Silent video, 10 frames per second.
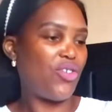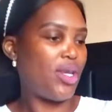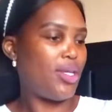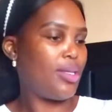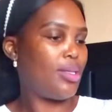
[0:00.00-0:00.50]

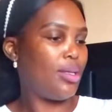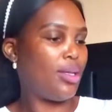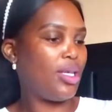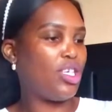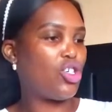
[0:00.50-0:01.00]
rands.
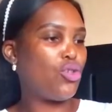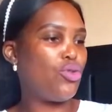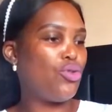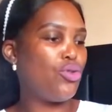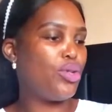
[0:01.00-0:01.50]
It's
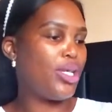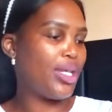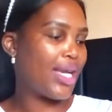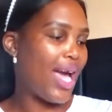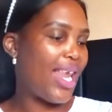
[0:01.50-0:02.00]
nude in
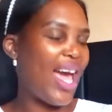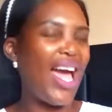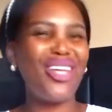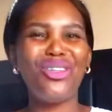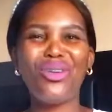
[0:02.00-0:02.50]
color.
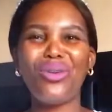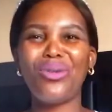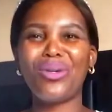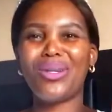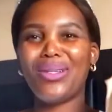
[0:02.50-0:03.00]
I know
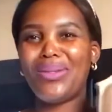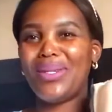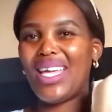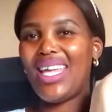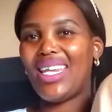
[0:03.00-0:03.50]
you
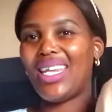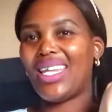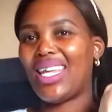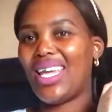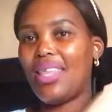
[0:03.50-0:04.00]
can
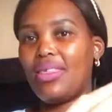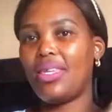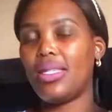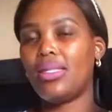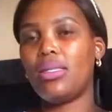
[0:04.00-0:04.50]
get
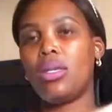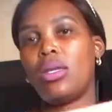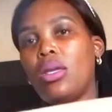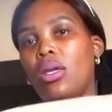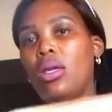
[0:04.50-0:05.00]
this
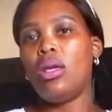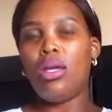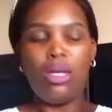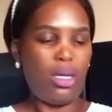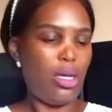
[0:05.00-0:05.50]

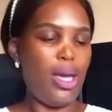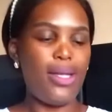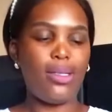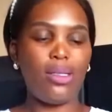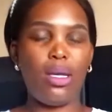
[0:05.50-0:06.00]
at
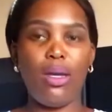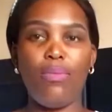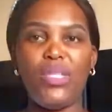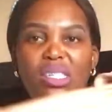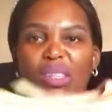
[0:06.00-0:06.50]

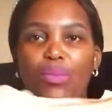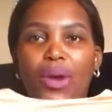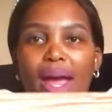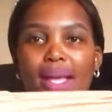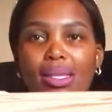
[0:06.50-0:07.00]
Mr.
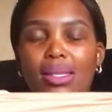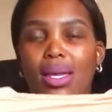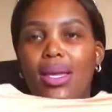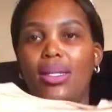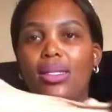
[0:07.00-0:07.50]
Price
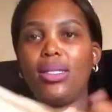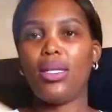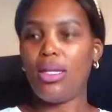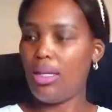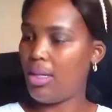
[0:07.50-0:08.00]
and
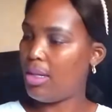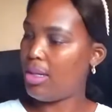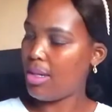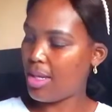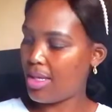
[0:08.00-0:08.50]

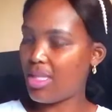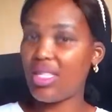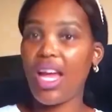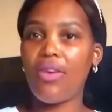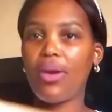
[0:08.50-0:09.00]
at
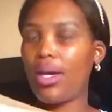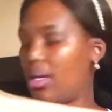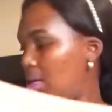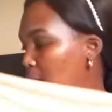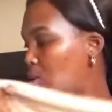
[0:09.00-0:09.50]
Zara
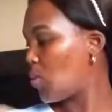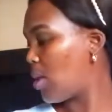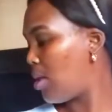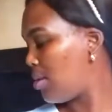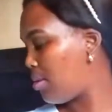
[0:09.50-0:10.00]
as
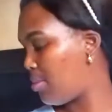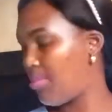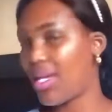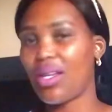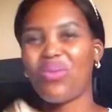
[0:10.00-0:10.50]
well,
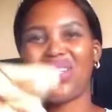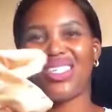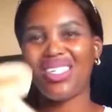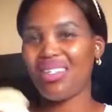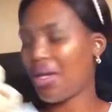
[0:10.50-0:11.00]
but I went
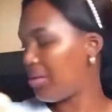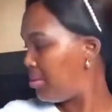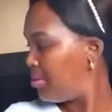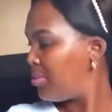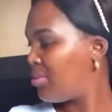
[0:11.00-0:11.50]
and
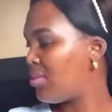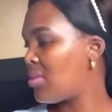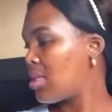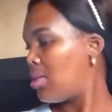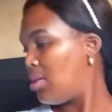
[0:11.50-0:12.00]

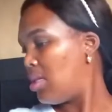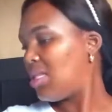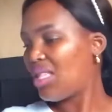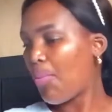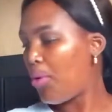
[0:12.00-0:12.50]
I
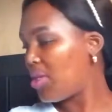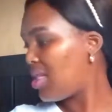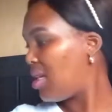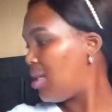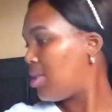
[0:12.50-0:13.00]
supported.